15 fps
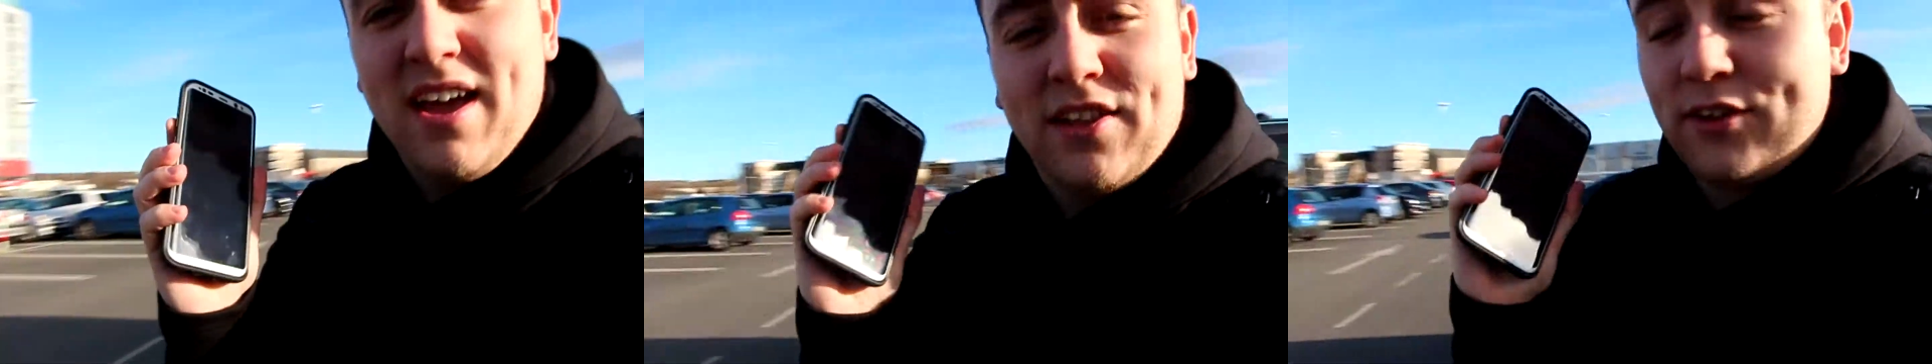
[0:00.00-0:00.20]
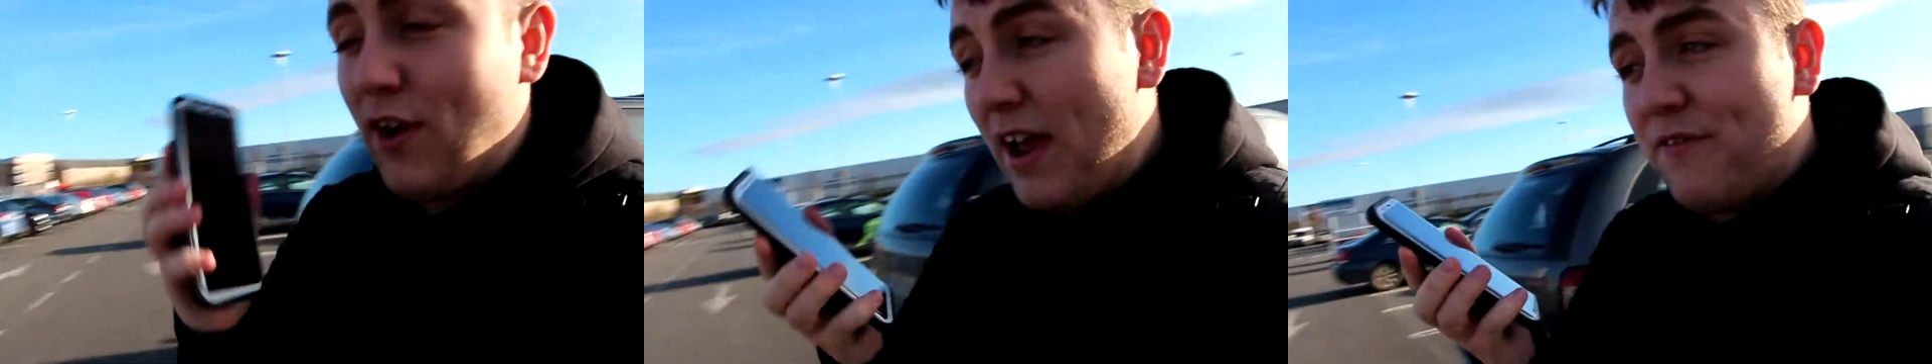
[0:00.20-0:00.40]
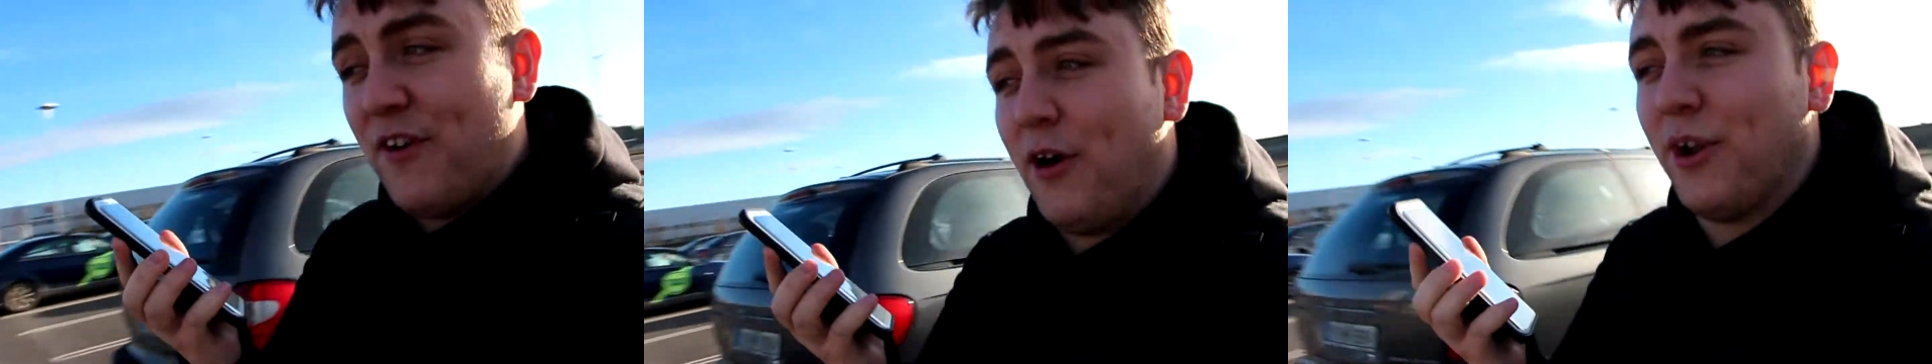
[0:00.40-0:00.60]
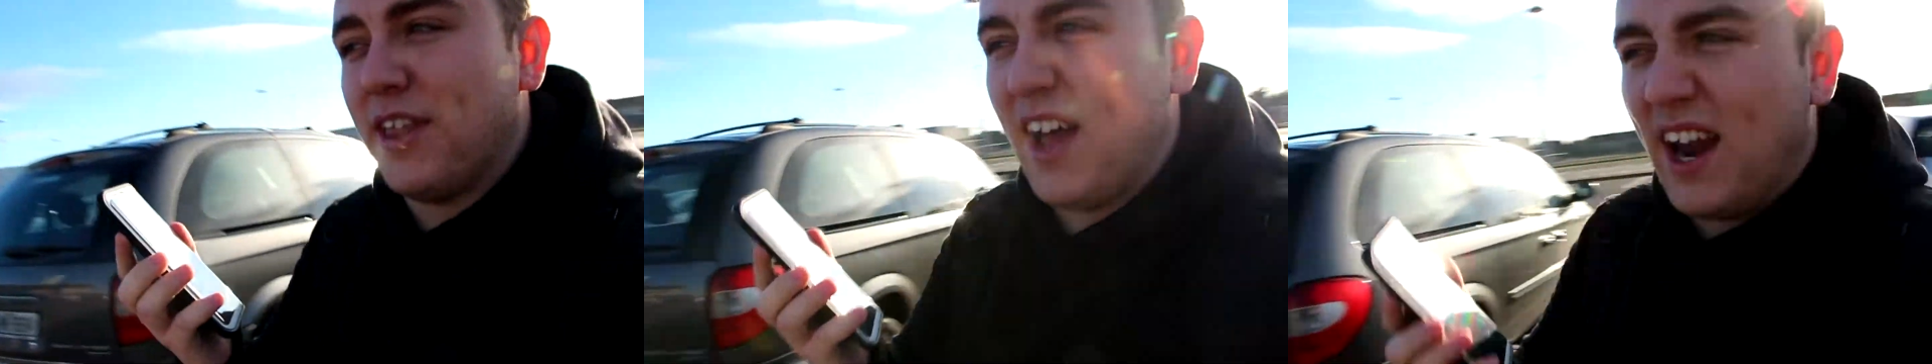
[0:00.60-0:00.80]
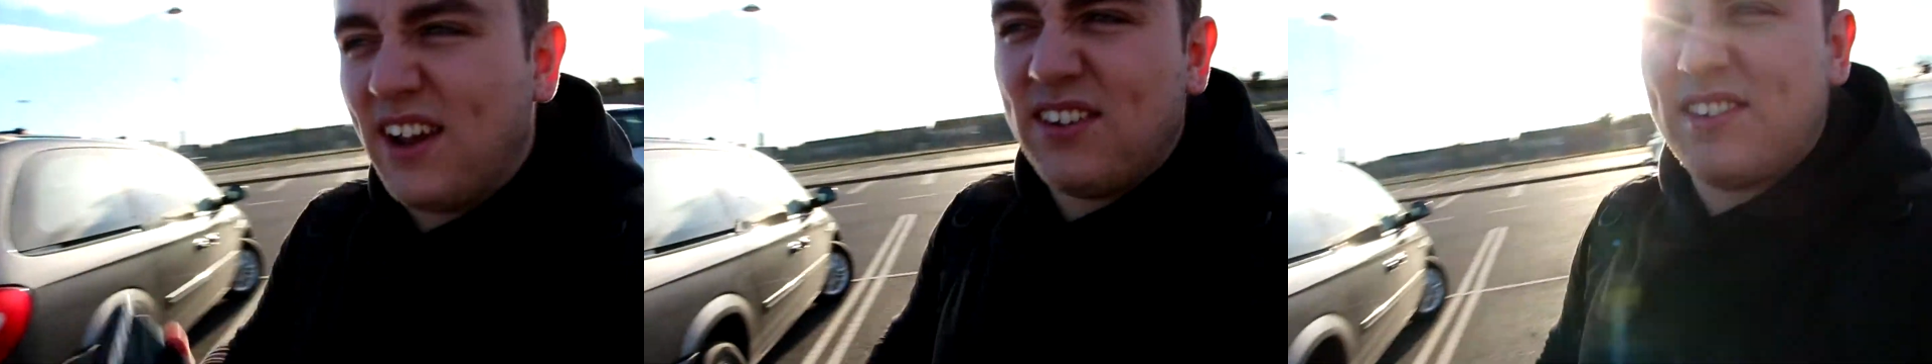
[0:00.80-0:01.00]
It's a great phone and
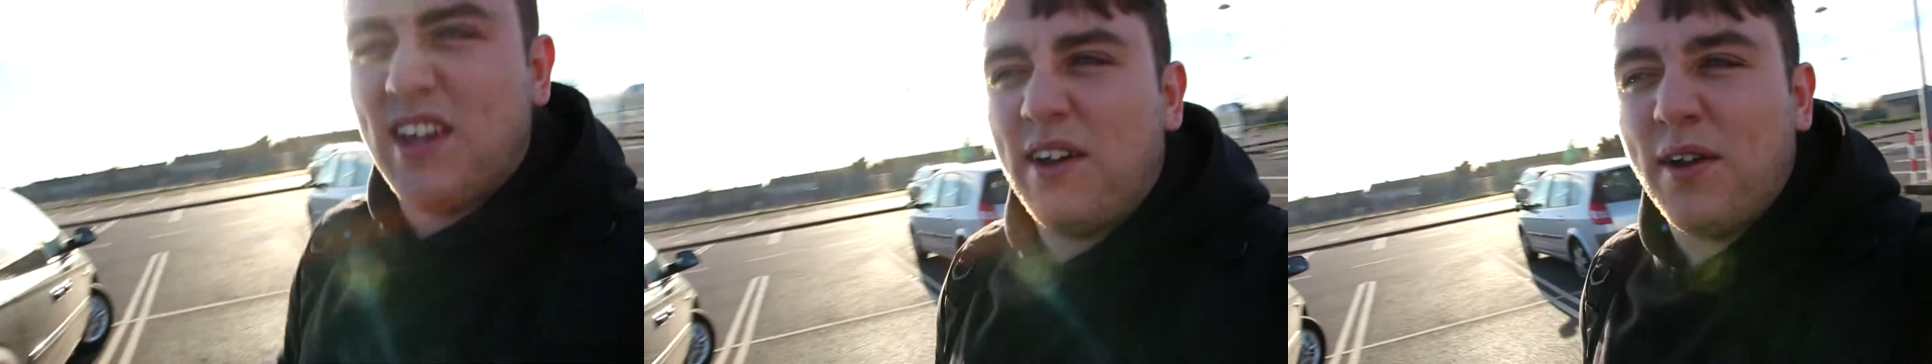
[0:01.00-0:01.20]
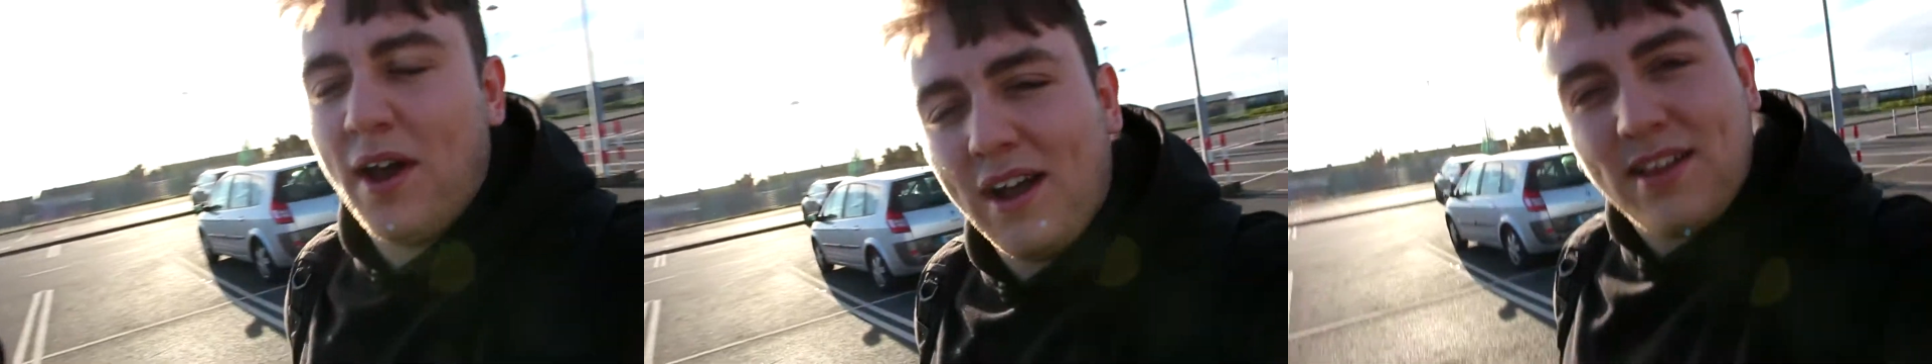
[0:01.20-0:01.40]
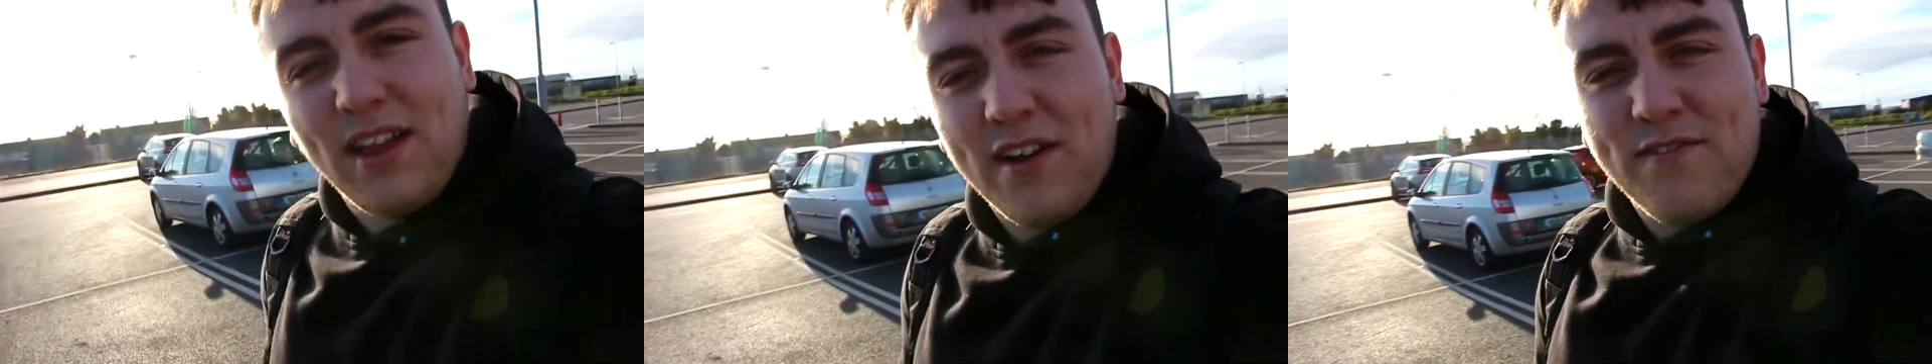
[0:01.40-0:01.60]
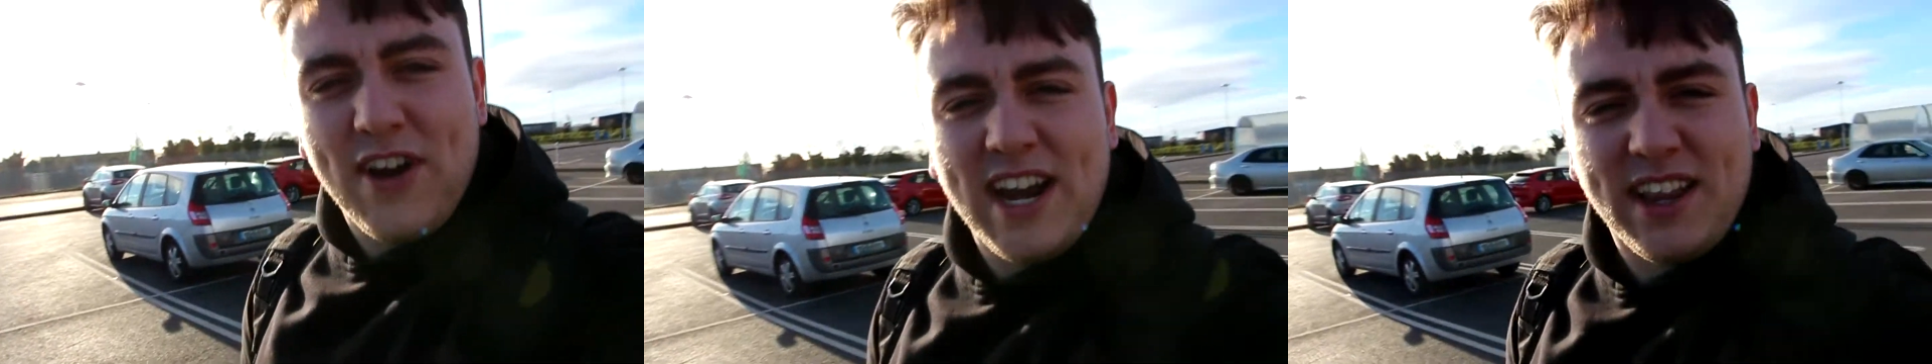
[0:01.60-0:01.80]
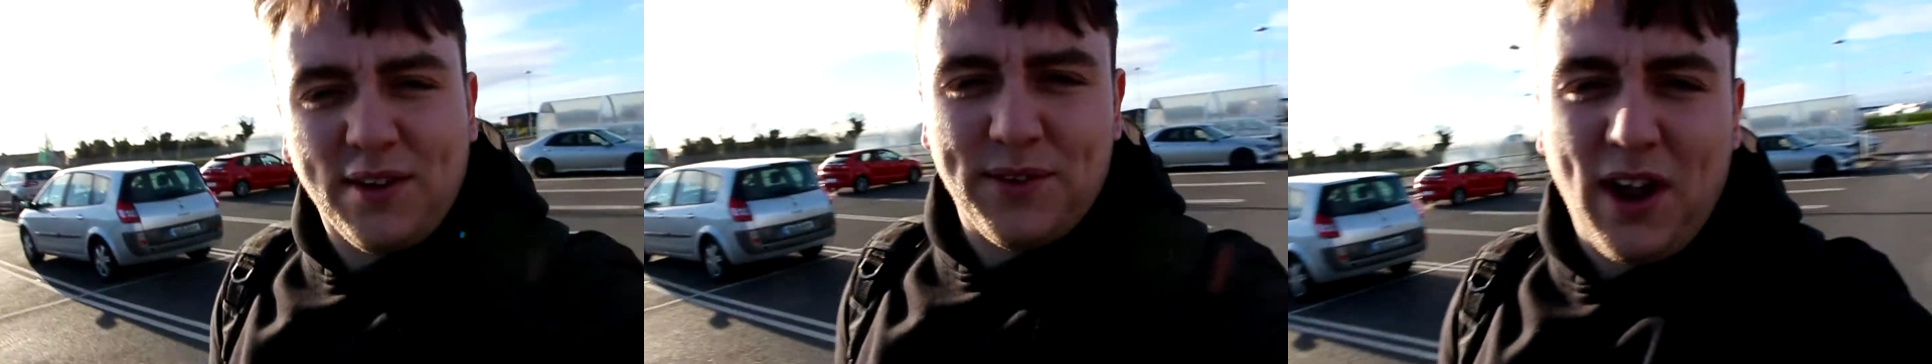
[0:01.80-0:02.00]
all. I just don't, I
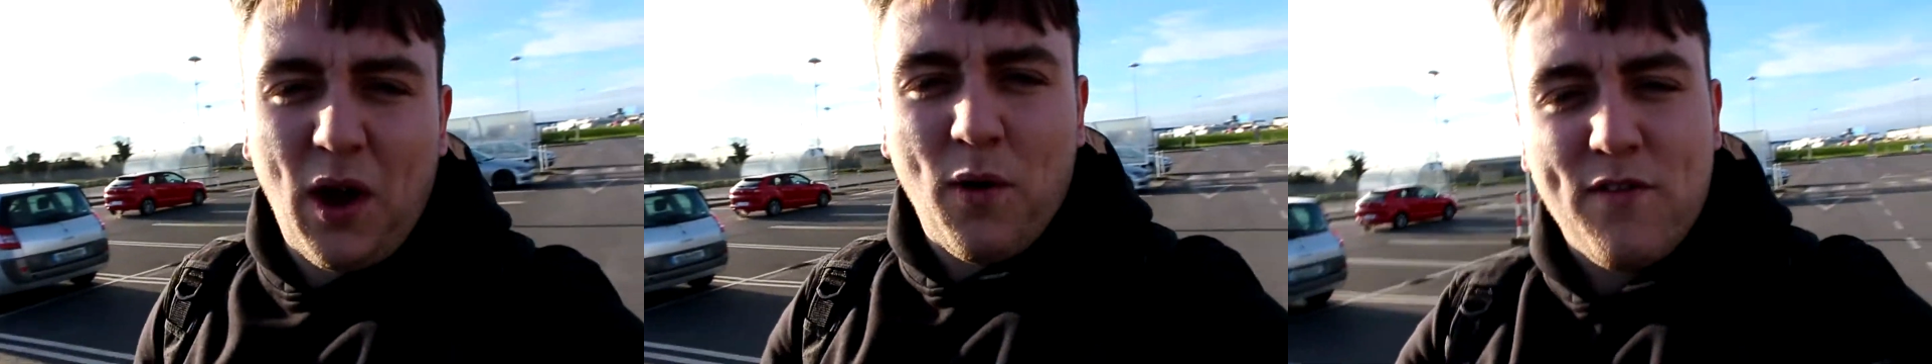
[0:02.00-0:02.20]
really don't know.